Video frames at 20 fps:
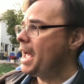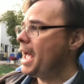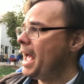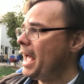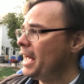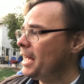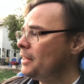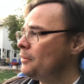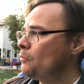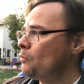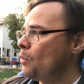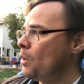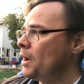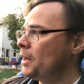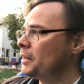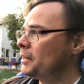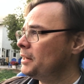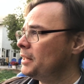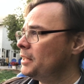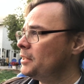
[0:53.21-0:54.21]
and
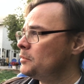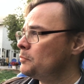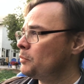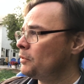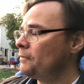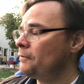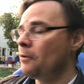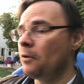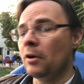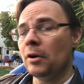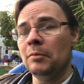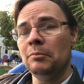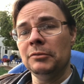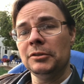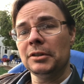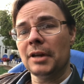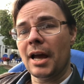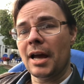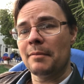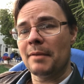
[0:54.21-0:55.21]
one is
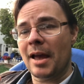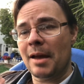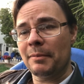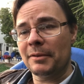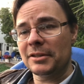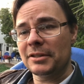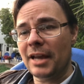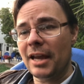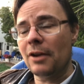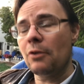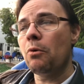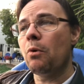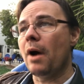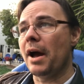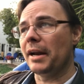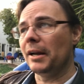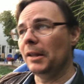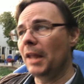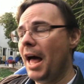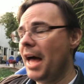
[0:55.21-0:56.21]
performed, I'm happy to say,
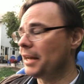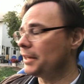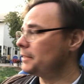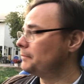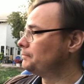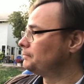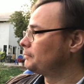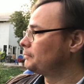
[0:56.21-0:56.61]
quite a lot.